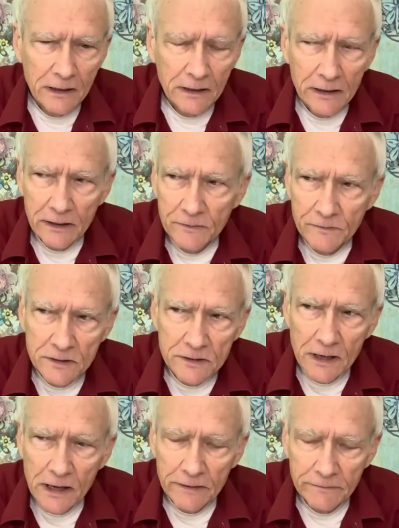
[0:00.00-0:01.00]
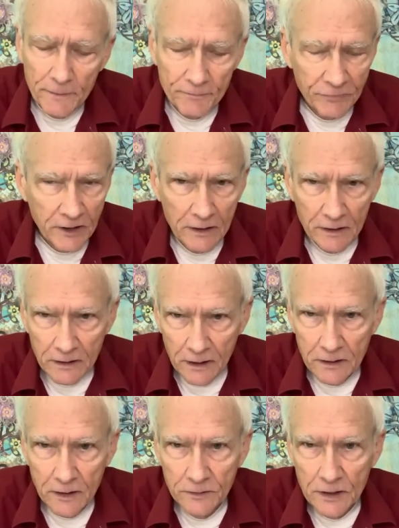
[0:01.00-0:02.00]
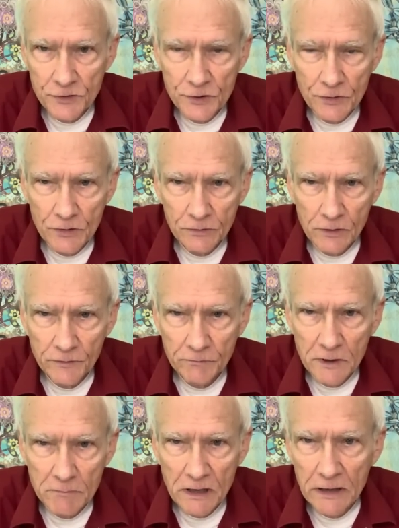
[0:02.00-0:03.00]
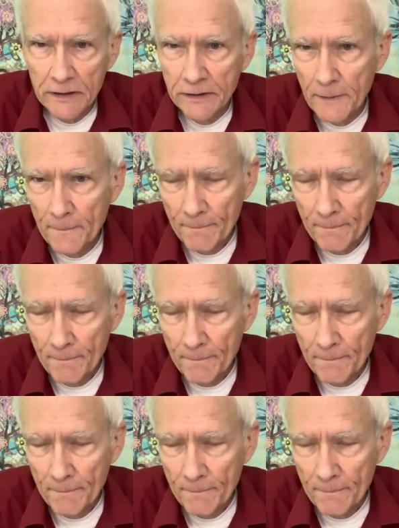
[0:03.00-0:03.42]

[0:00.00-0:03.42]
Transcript: Life is life. Can't get that song off my mind.